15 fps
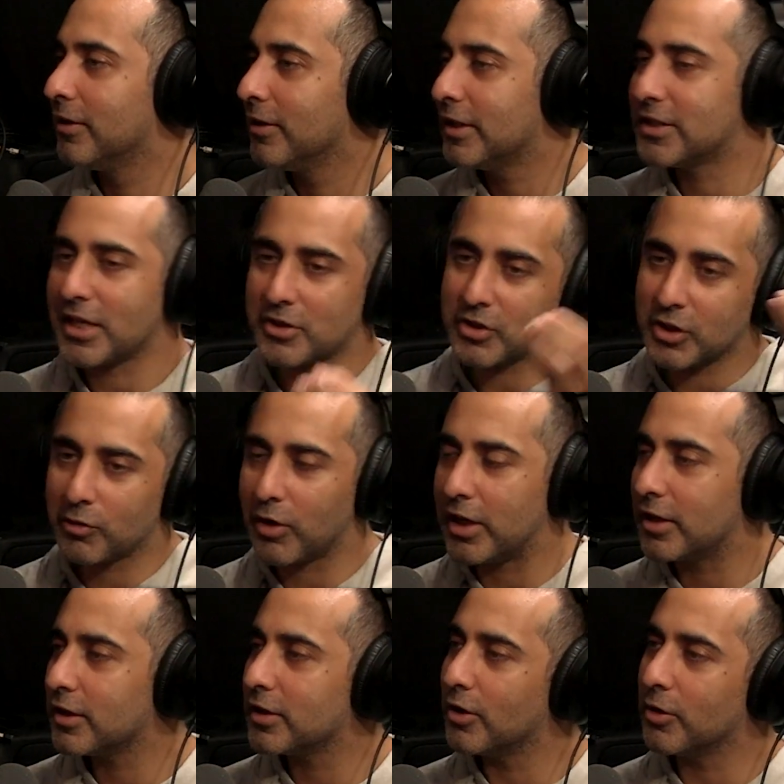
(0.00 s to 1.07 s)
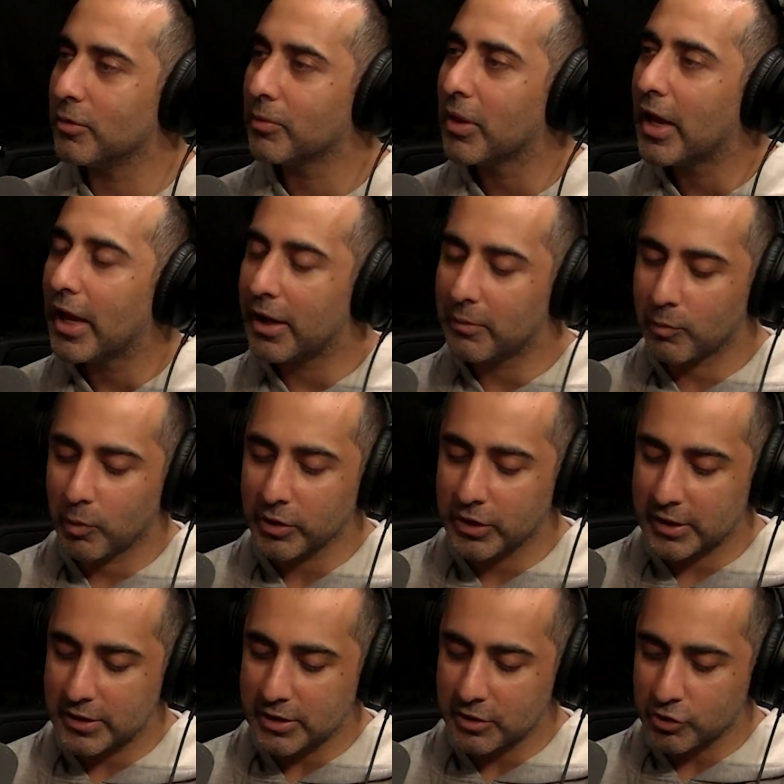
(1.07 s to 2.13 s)
It's actually great, And one
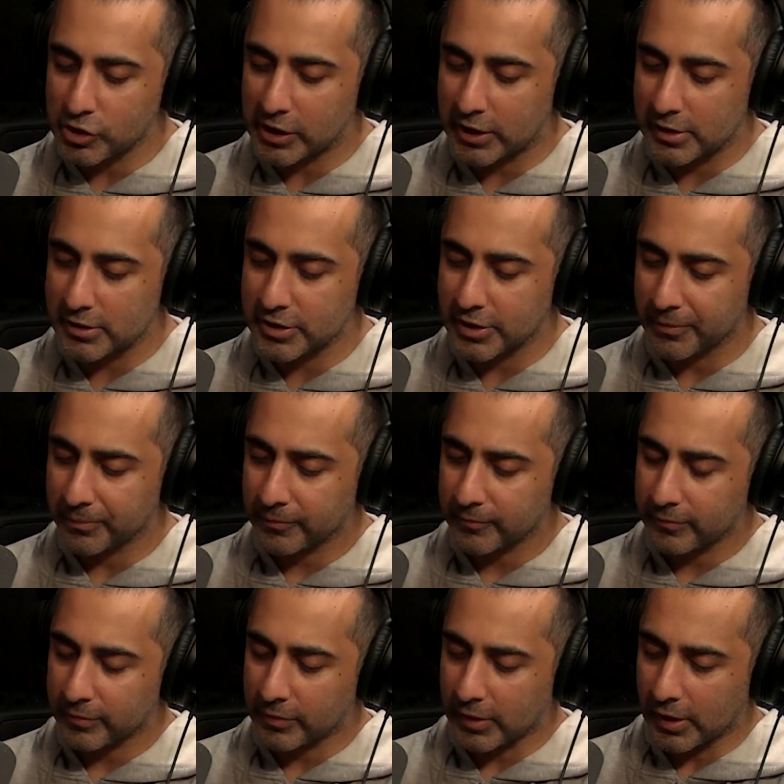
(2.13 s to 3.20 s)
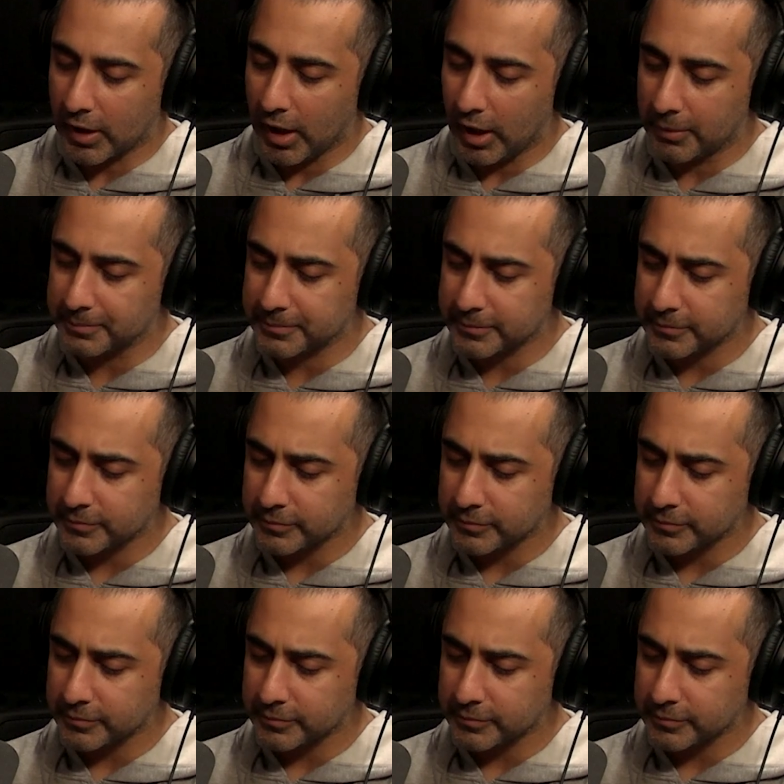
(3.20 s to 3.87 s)
thing that's interesting is, Satoshi's